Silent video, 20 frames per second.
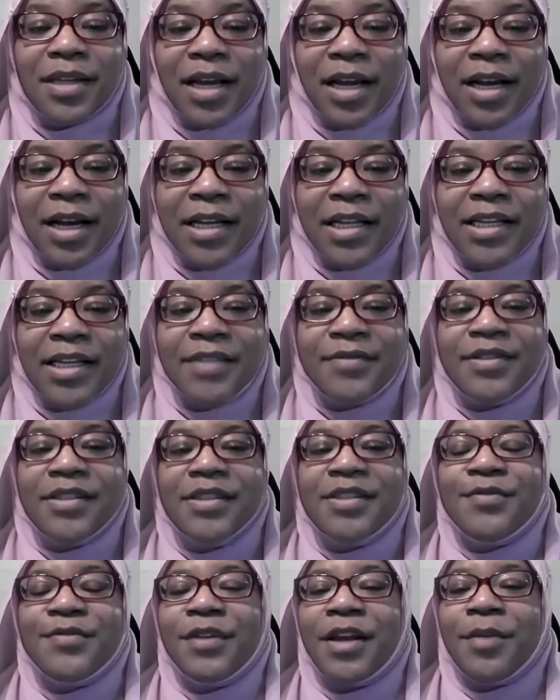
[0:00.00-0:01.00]
ta'ala gives
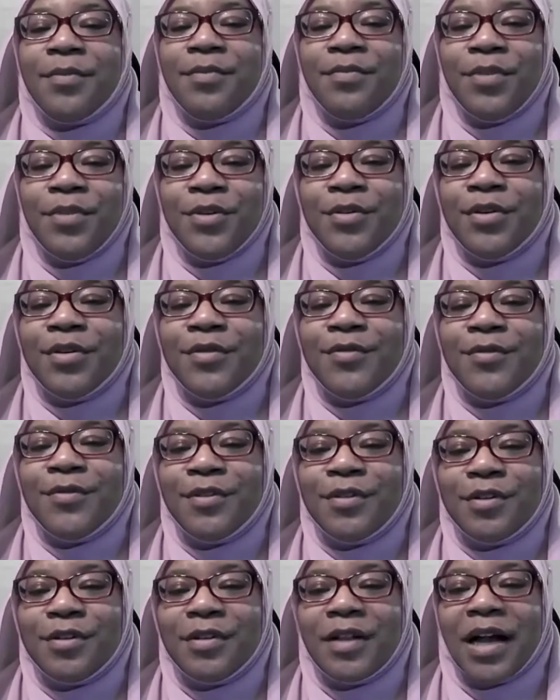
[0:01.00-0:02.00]
this very
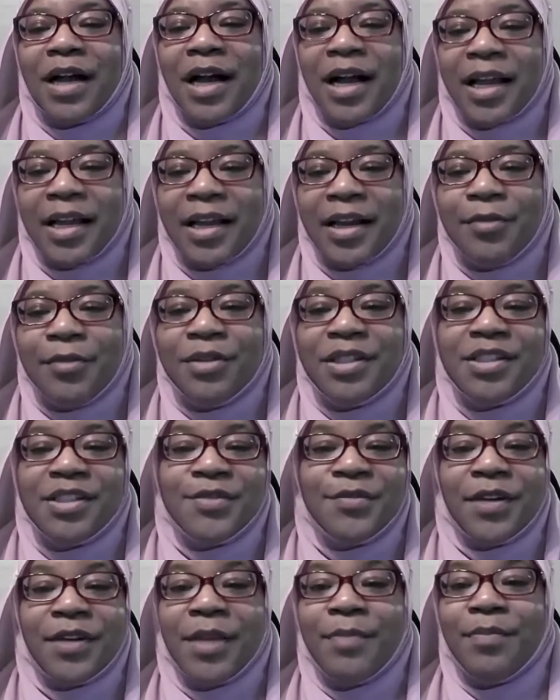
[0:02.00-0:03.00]
beautiful ayah, which
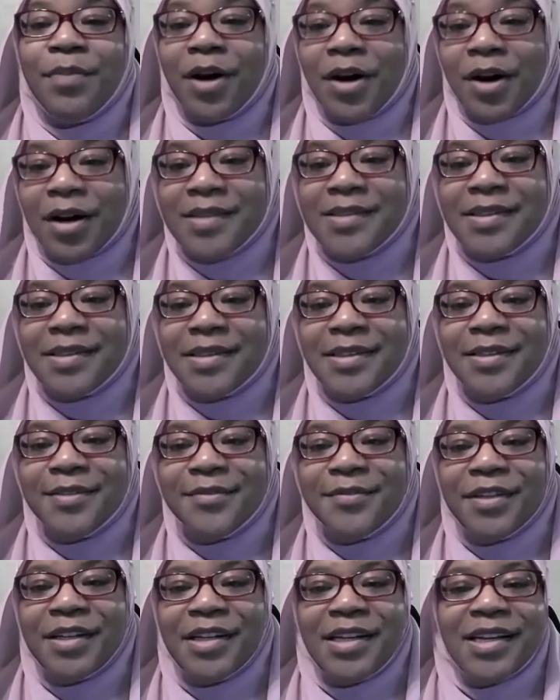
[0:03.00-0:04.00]
is very
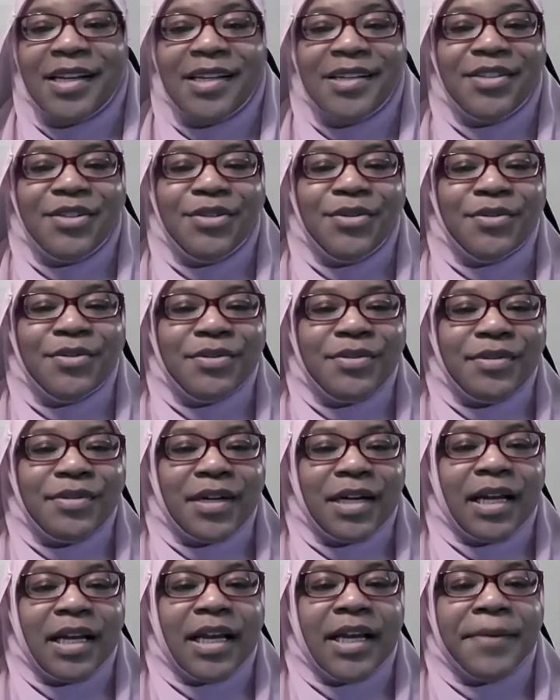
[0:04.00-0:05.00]
positive,
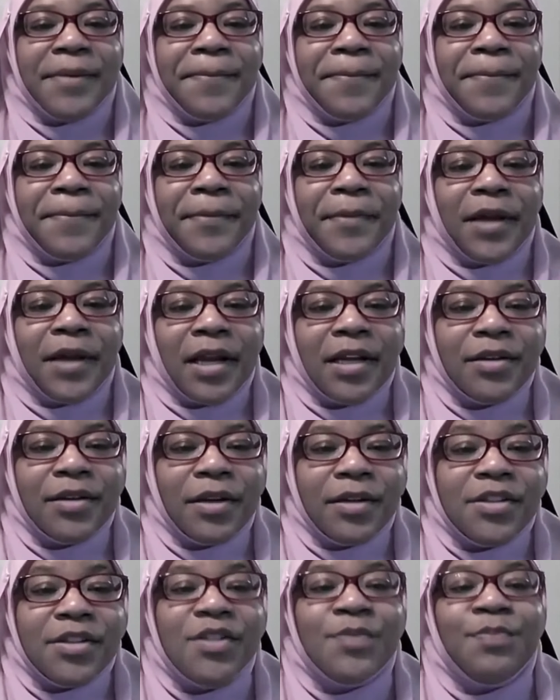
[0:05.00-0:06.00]
to
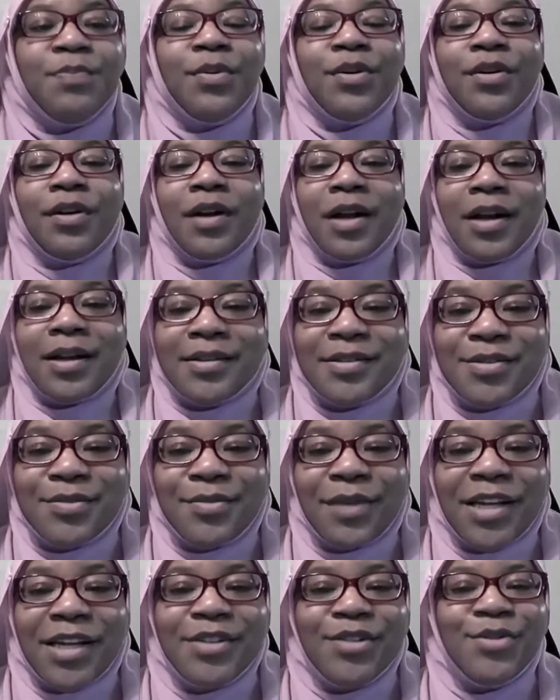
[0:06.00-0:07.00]
spur us,
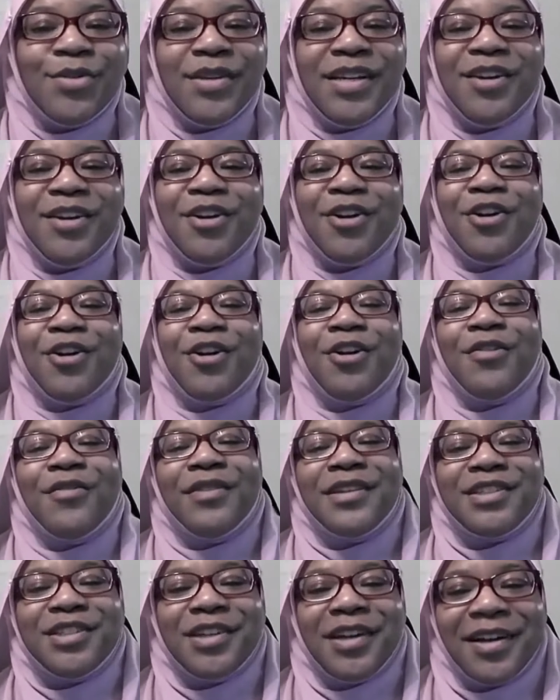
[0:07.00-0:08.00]
right, to
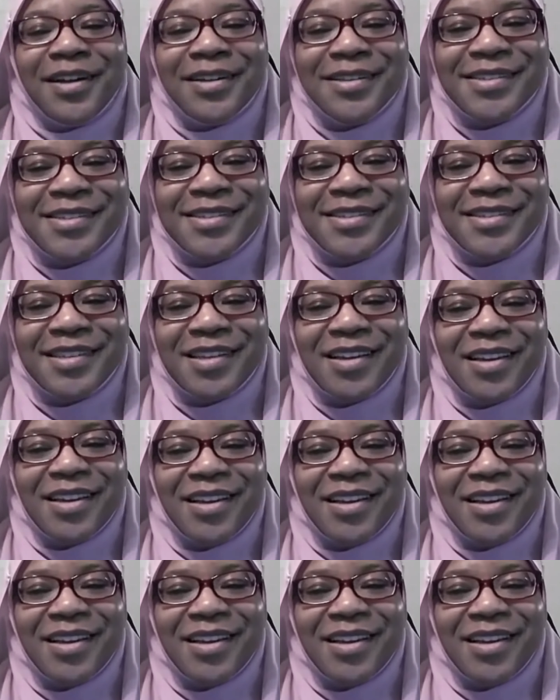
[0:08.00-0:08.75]
encourage us